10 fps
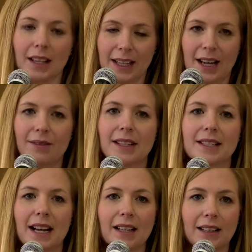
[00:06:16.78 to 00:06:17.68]
Yeah,
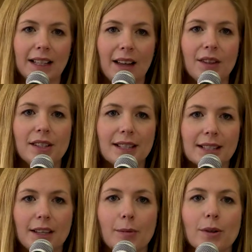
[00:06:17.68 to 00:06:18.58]
exactly. And the
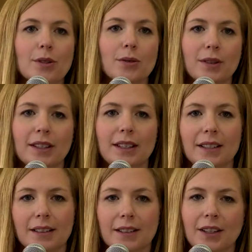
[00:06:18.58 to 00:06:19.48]
disc numbers, or
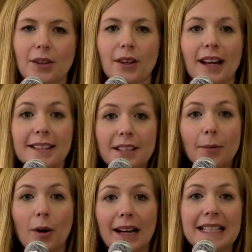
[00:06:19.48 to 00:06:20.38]
the
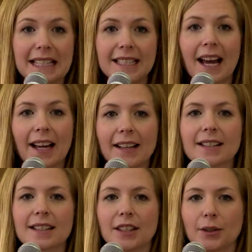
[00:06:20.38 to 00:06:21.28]
Eskimo ID
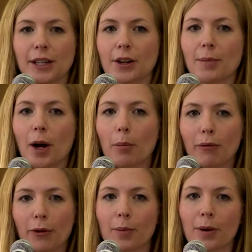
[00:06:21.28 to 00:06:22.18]
tags that you hear about
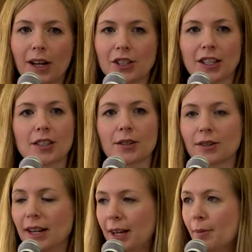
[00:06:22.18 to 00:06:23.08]
before Project
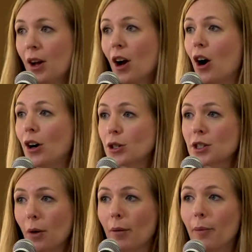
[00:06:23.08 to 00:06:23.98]
Surname, are
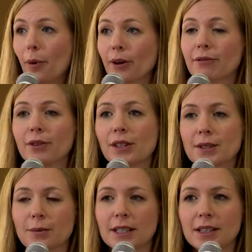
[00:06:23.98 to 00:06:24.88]
so important for
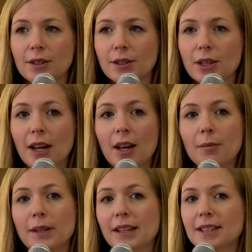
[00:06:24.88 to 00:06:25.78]
this research,
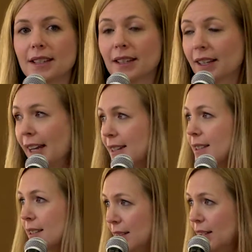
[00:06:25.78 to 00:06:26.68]
because in the
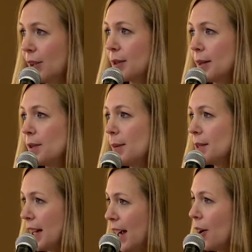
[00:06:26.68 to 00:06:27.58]
case, sometimes
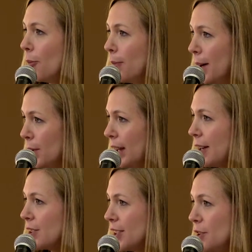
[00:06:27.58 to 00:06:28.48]
I hope I'm
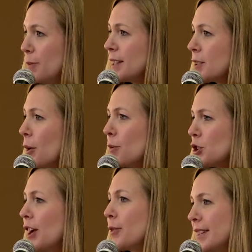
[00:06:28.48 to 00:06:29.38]
allowed, you've been so
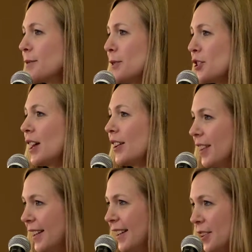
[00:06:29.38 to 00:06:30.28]
generous with
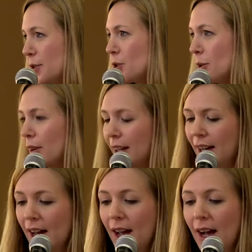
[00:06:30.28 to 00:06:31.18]
sharing your story,
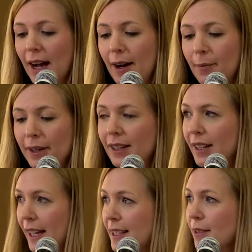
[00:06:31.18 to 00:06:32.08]
but in the
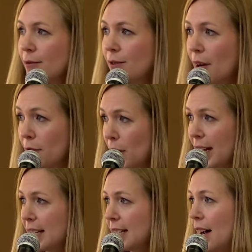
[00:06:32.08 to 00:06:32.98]
case of
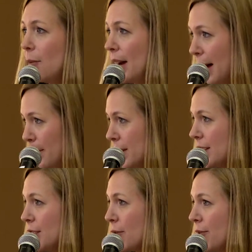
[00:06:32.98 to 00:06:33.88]
tracking down what happened
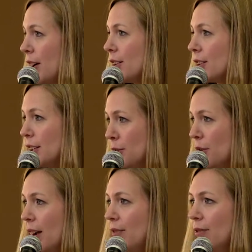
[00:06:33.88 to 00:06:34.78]
to your father and your
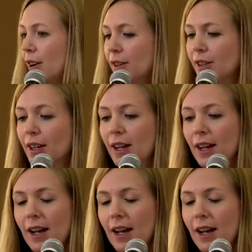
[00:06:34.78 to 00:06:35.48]
grandfather,